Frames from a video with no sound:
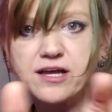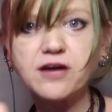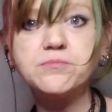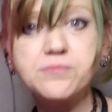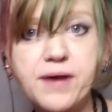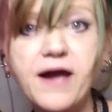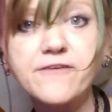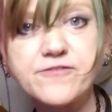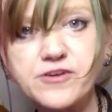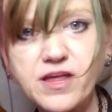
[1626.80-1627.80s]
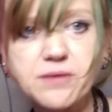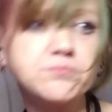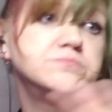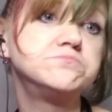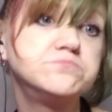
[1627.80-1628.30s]
coming back for
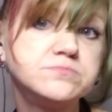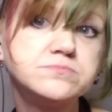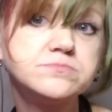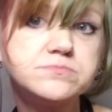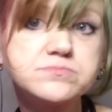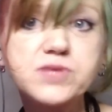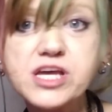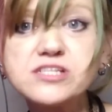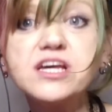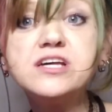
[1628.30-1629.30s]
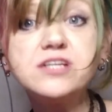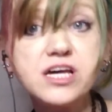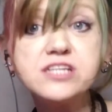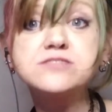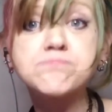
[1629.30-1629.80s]
them.
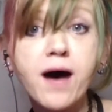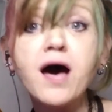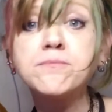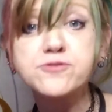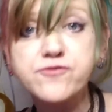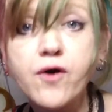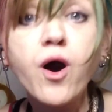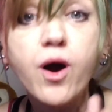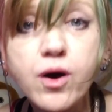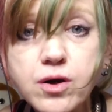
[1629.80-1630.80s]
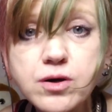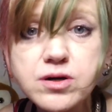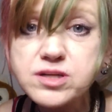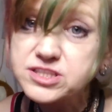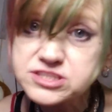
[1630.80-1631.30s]
It's mom's fault.
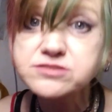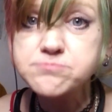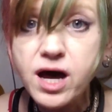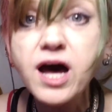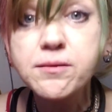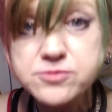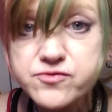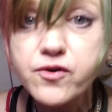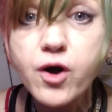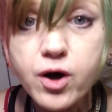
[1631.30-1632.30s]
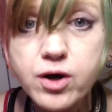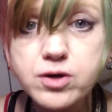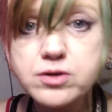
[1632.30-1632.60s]
It's mom's fault.